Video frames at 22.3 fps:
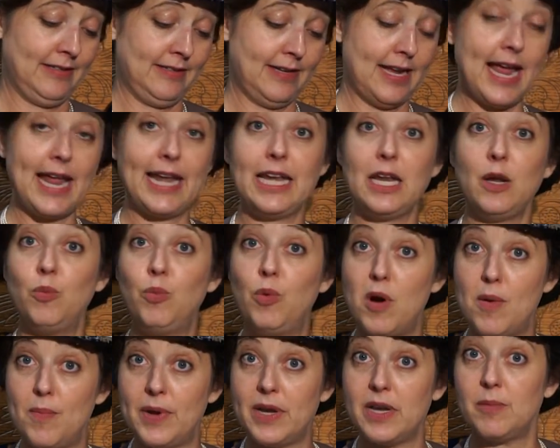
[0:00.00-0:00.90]
Any
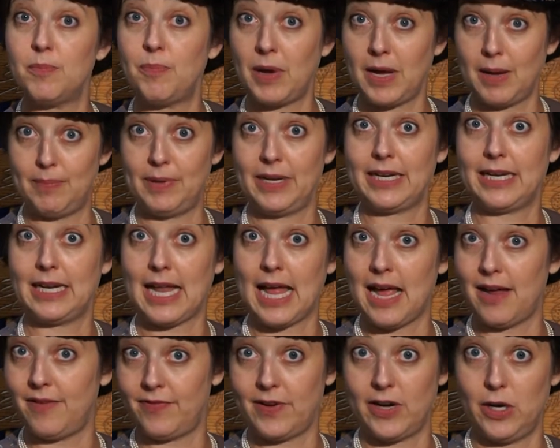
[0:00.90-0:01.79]
woman in public
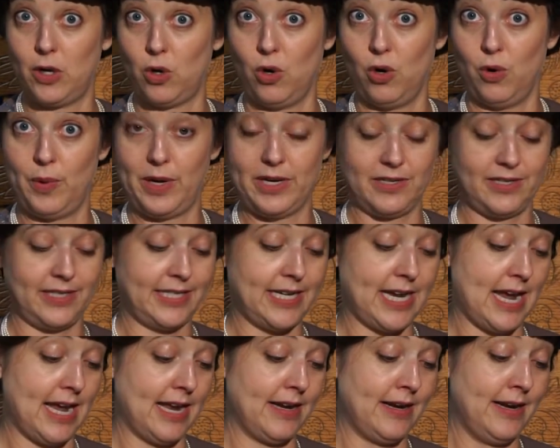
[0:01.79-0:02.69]
life, I always
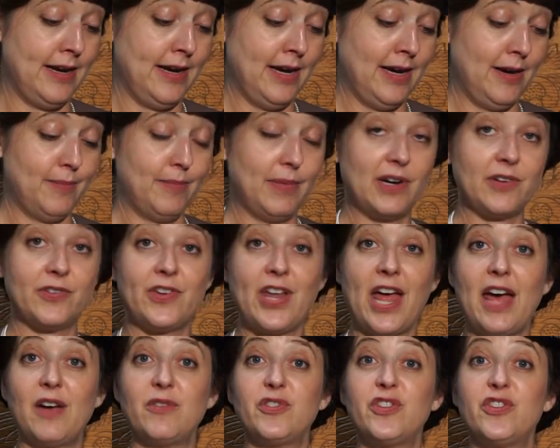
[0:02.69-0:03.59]
said, must
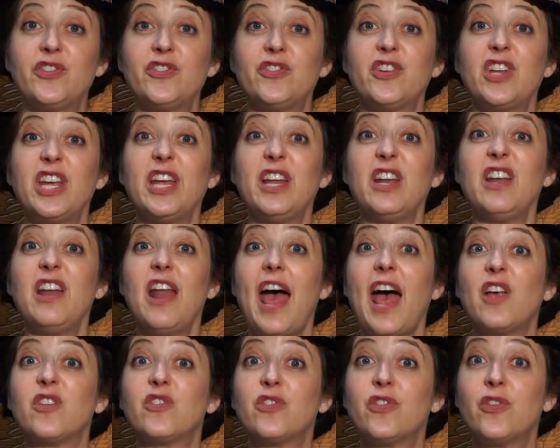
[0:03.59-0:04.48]
have skin
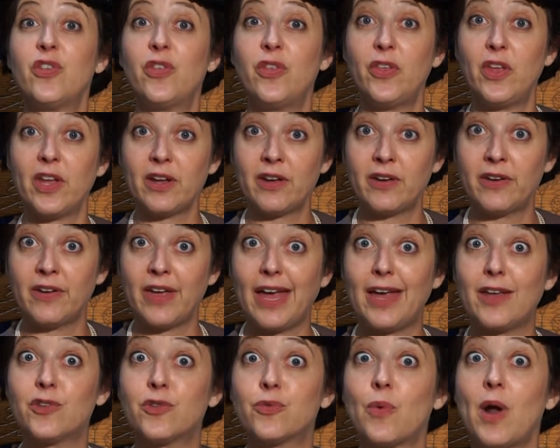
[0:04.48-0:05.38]
as thick
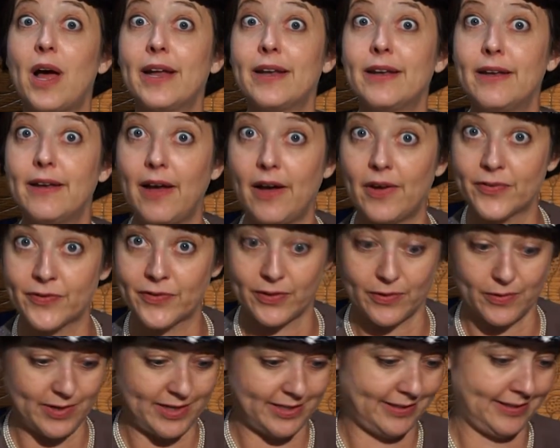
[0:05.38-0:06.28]
as
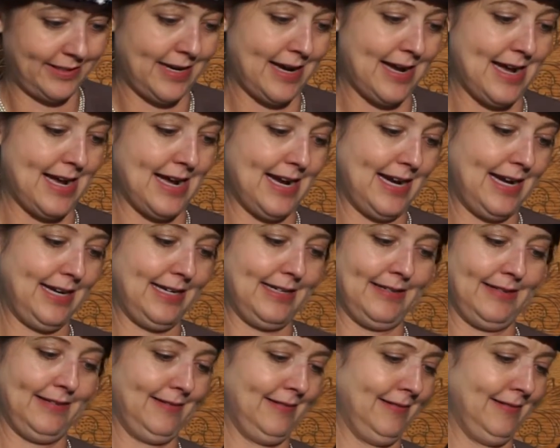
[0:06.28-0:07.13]
rhinoceros hide.